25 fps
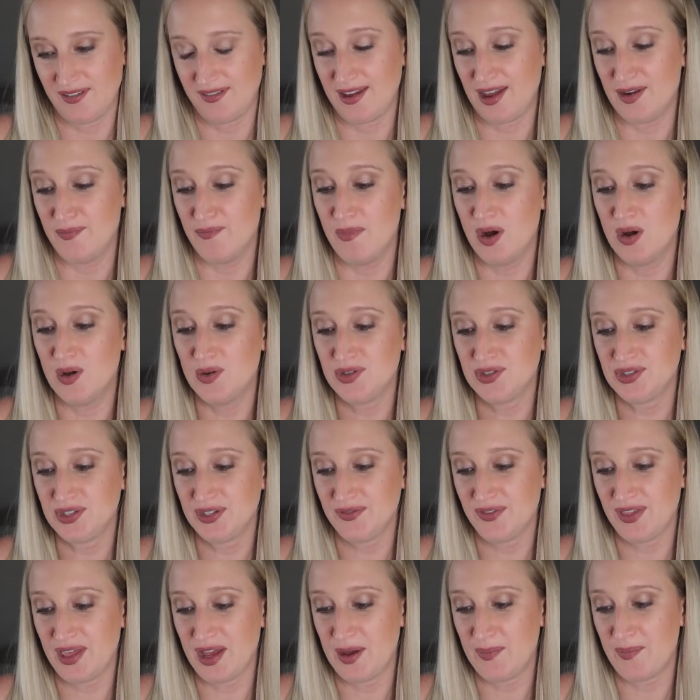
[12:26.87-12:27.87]
And most
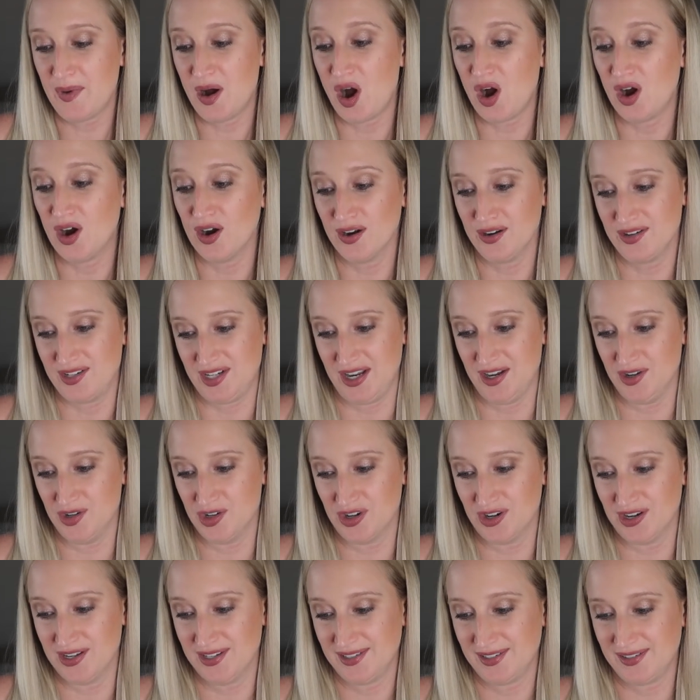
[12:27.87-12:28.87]
of them are
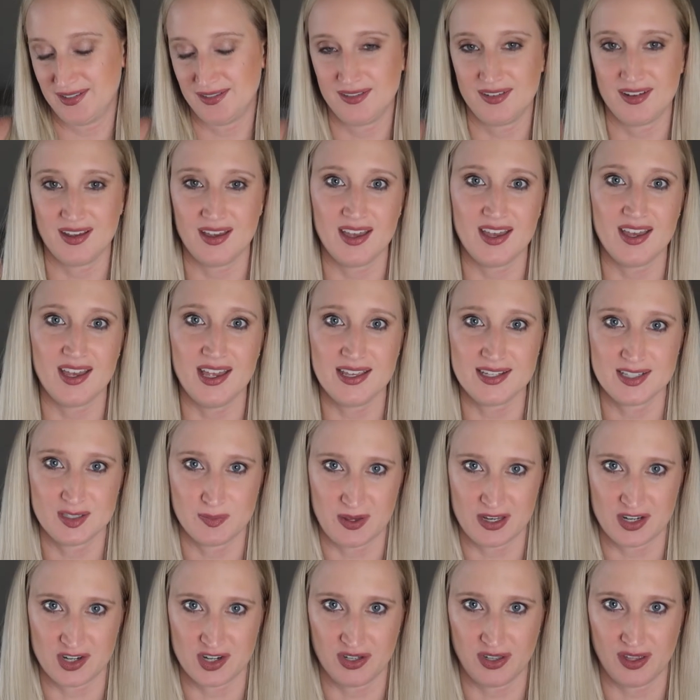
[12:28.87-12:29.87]
dangerous,
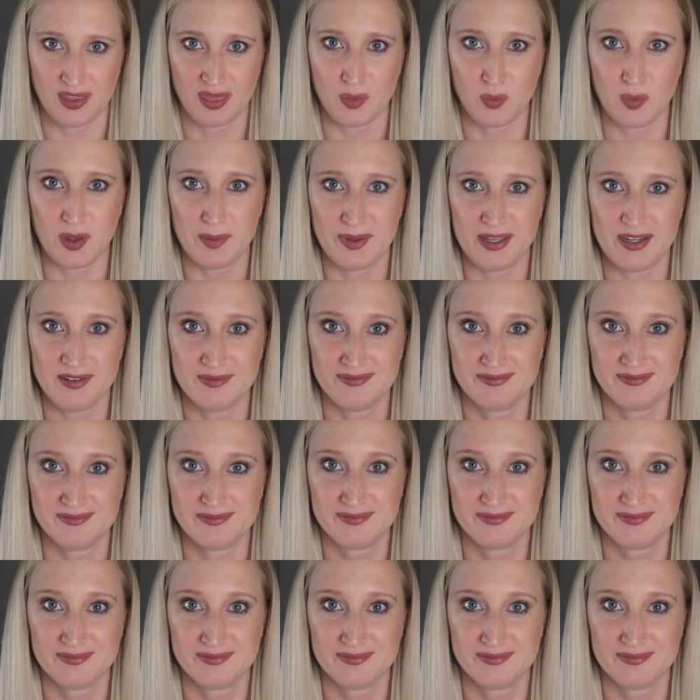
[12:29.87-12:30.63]
especially the women.